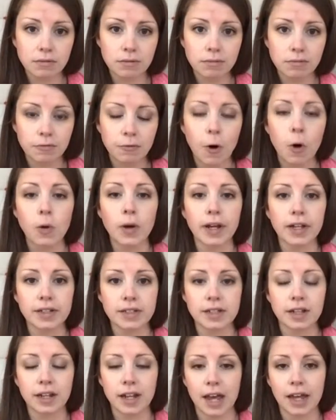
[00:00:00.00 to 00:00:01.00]
focus,
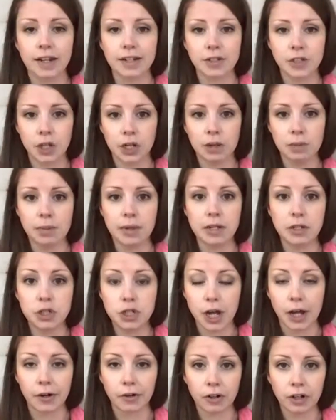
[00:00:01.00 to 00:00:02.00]
again, is going to be
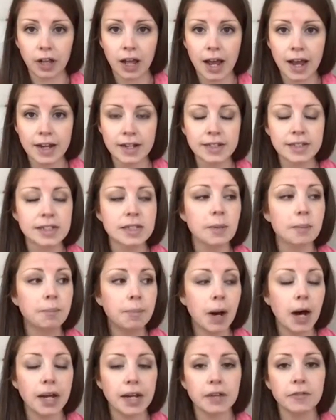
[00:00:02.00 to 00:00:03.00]
generalized,
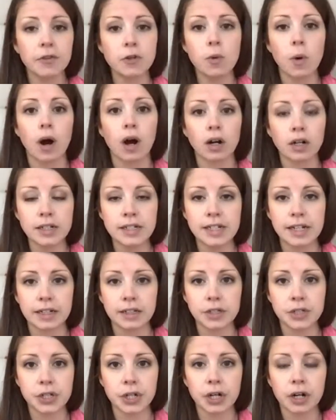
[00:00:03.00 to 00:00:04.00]
but if you are a
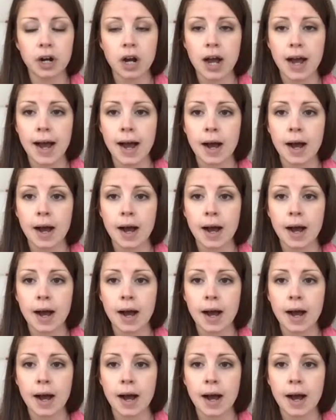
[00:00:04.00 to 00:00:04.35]
dancer,